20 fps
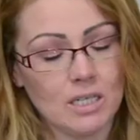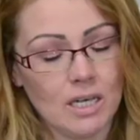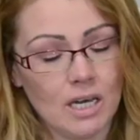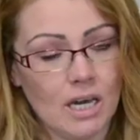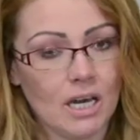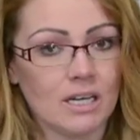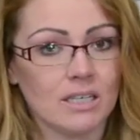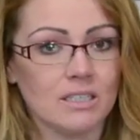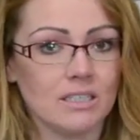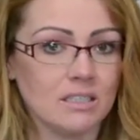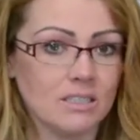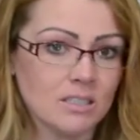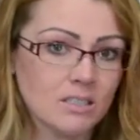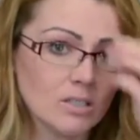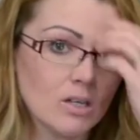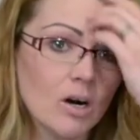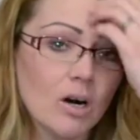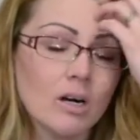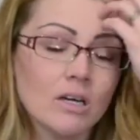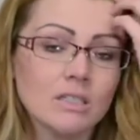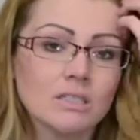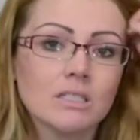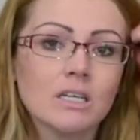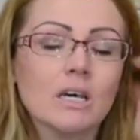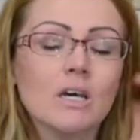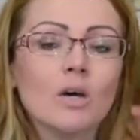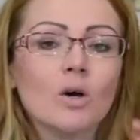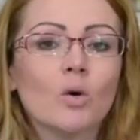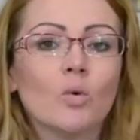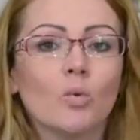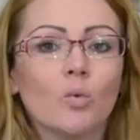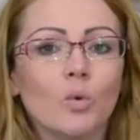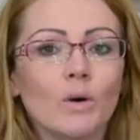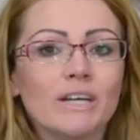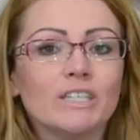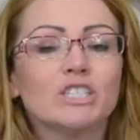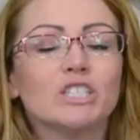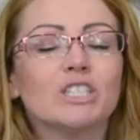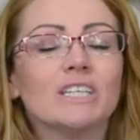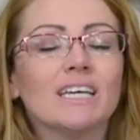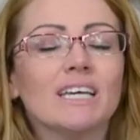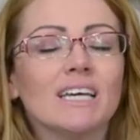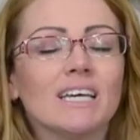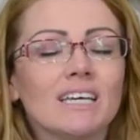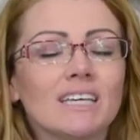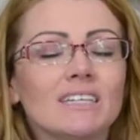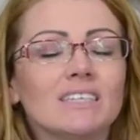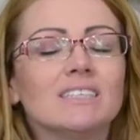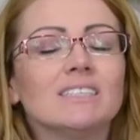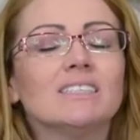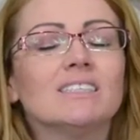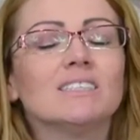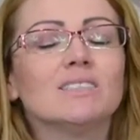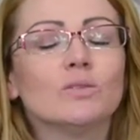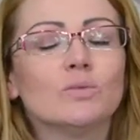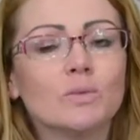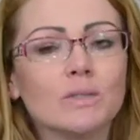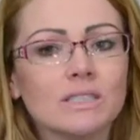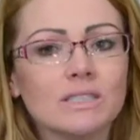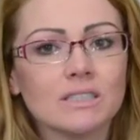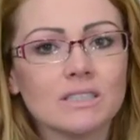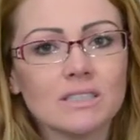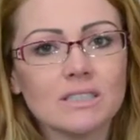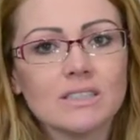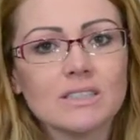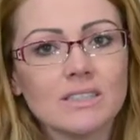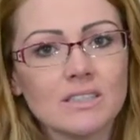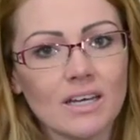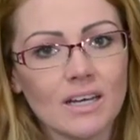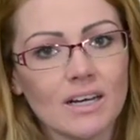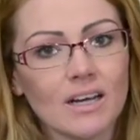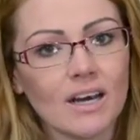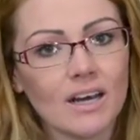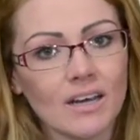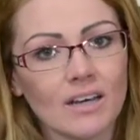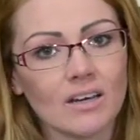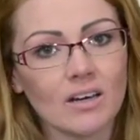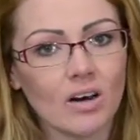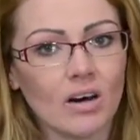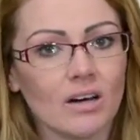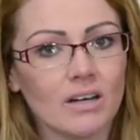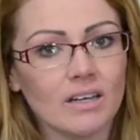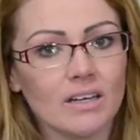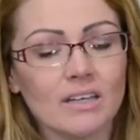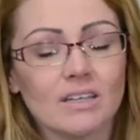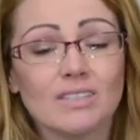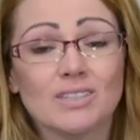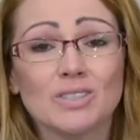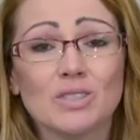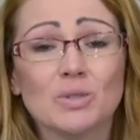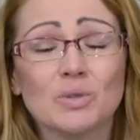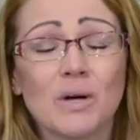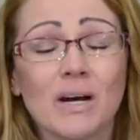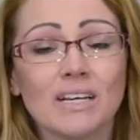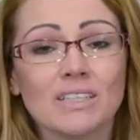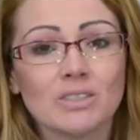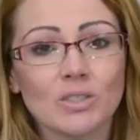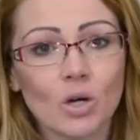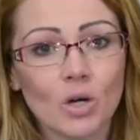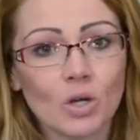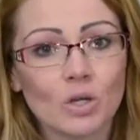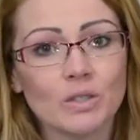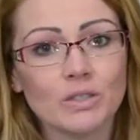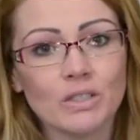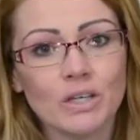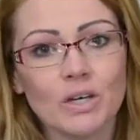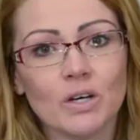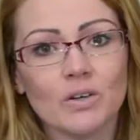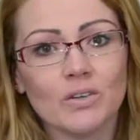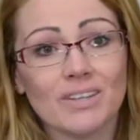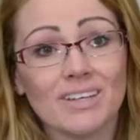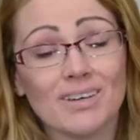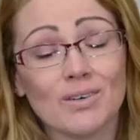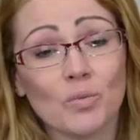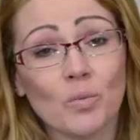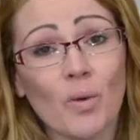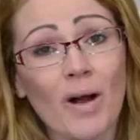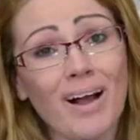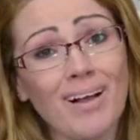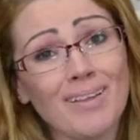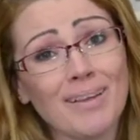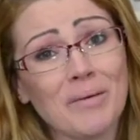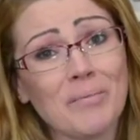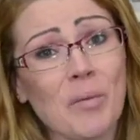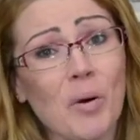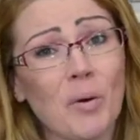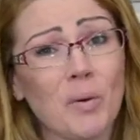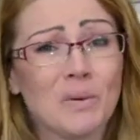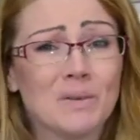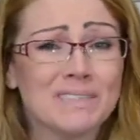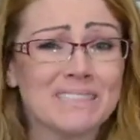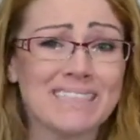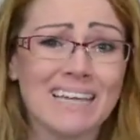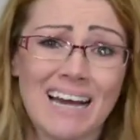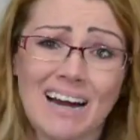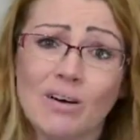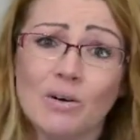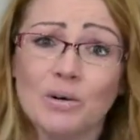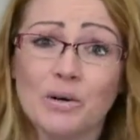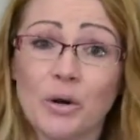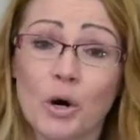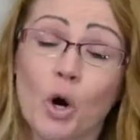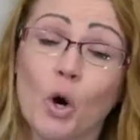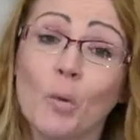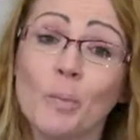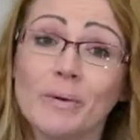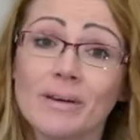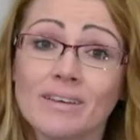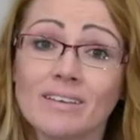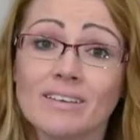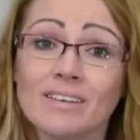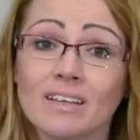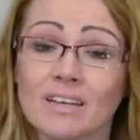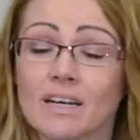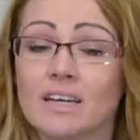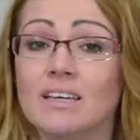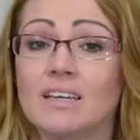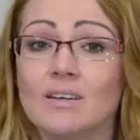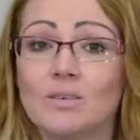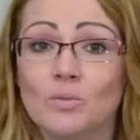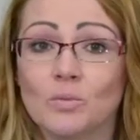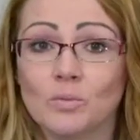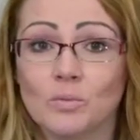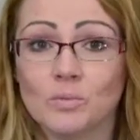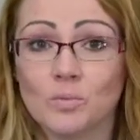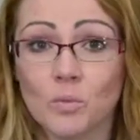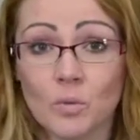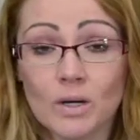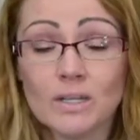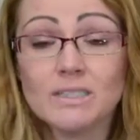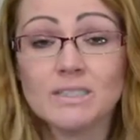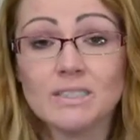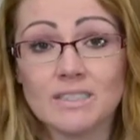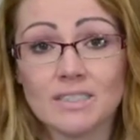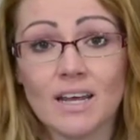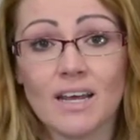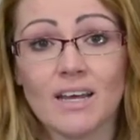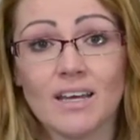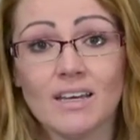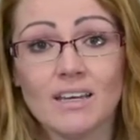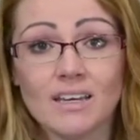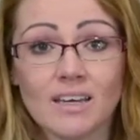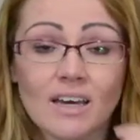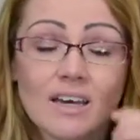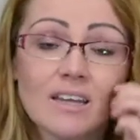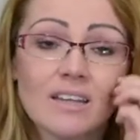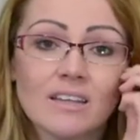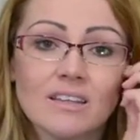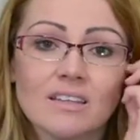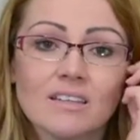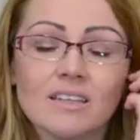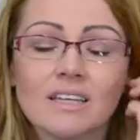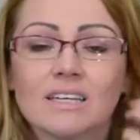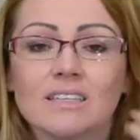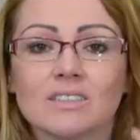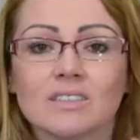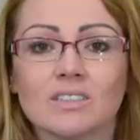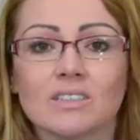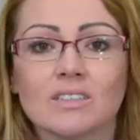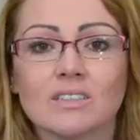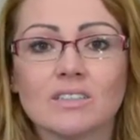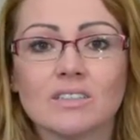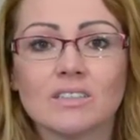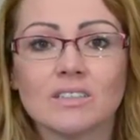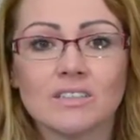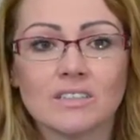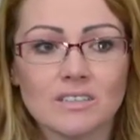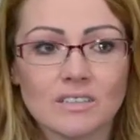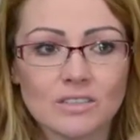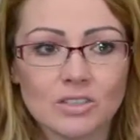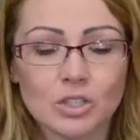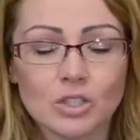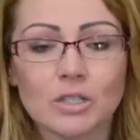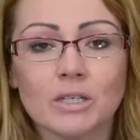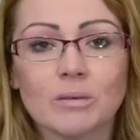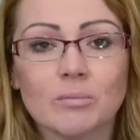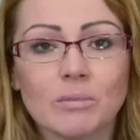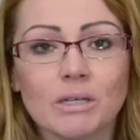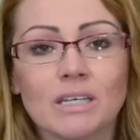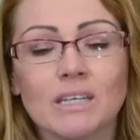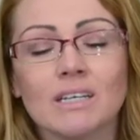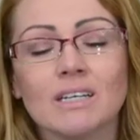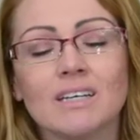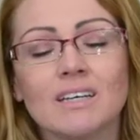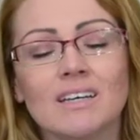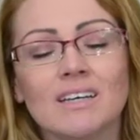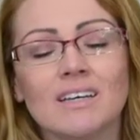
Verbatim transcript: acne scars, which is the reason that I got it. Because you guys all know that while I'm holding out and hoping that I can one day get the laser treatment,